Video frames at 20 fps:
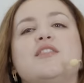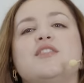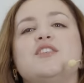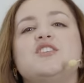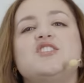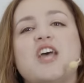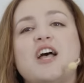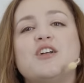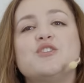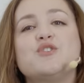The
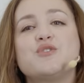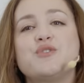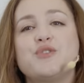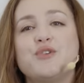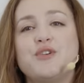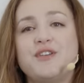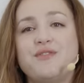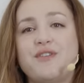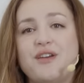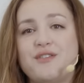Challenger
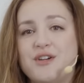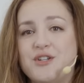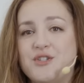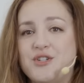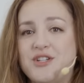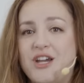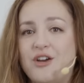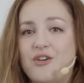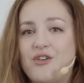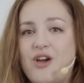3500
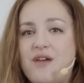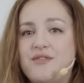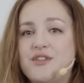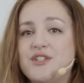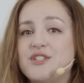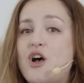aircraft is